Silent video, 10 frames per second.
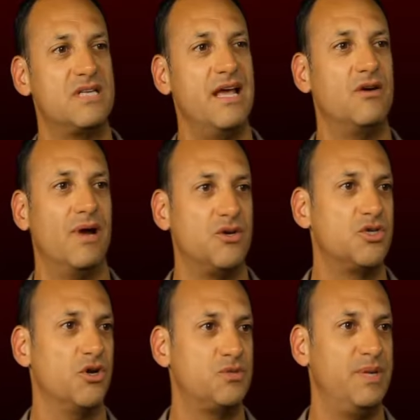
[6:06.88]
hanging around
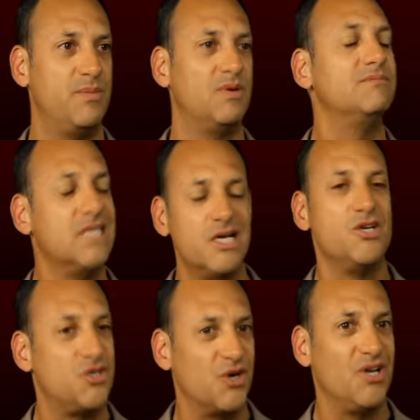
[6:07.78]
church people,
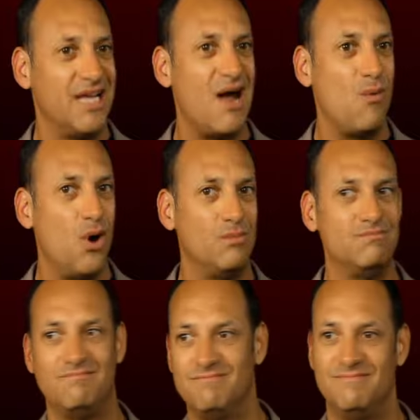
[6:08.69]
surely I won't,
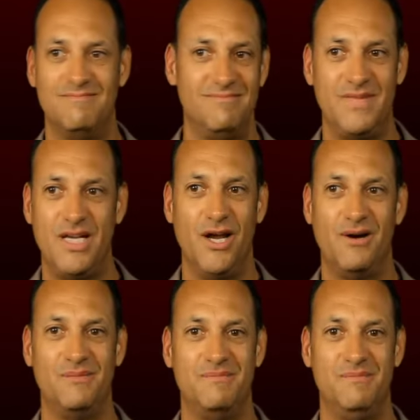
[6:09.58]
you
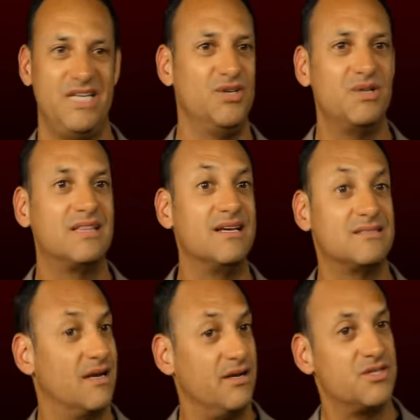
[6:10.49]
know, be doing the
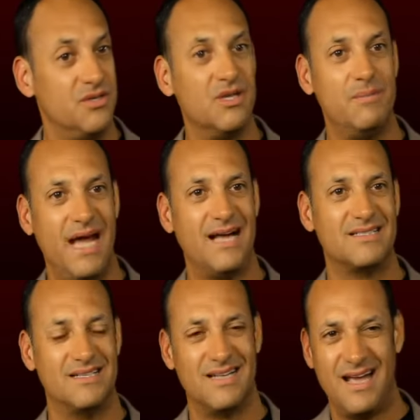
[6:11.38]
things that I used to do in the
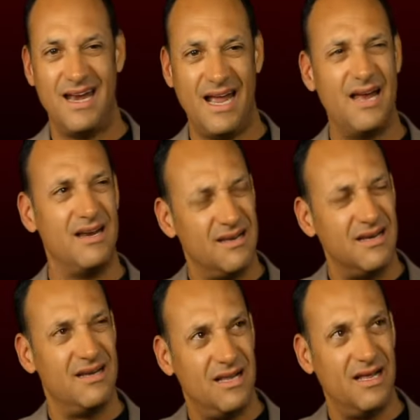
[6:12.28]
past, because I kind of had
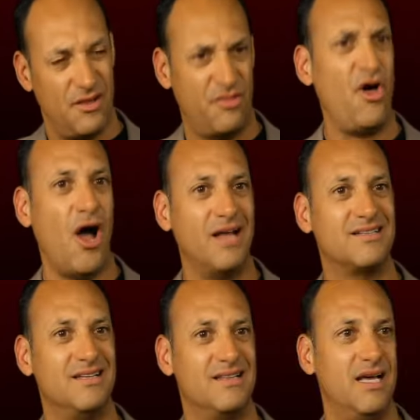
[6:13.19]
a
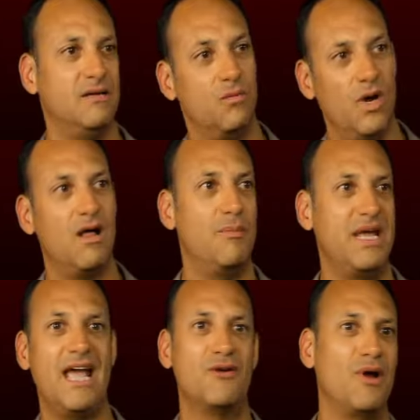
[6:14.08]
thought that, well, I'll be
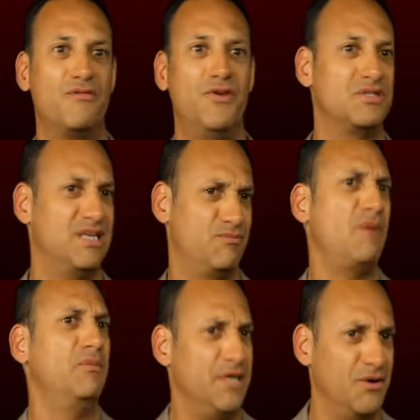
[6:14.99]
hanging around folks that
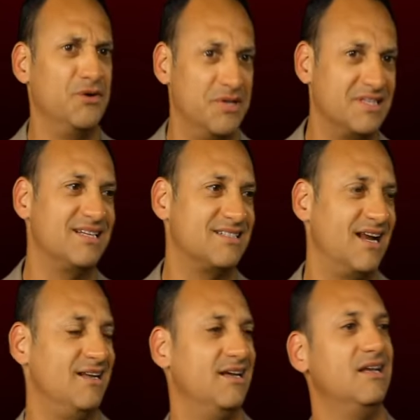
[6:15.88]
probably don't do the things that
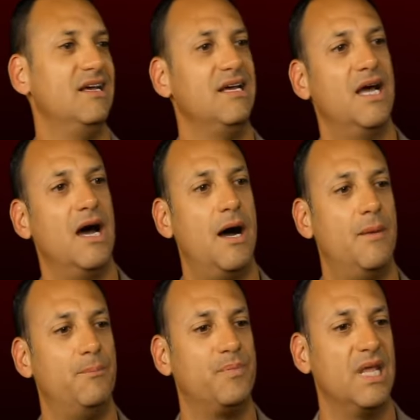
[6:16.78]
I did.
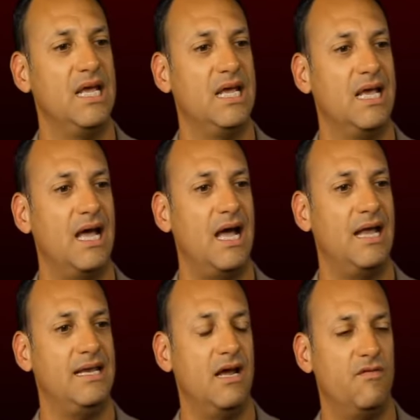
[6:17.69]
Um,
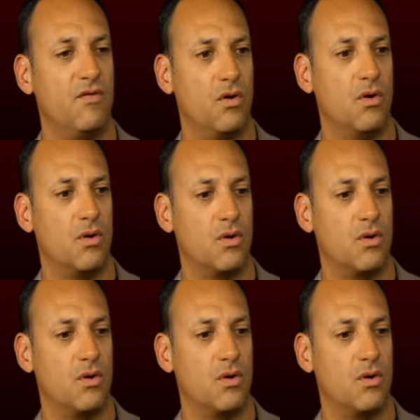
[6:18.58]
I never,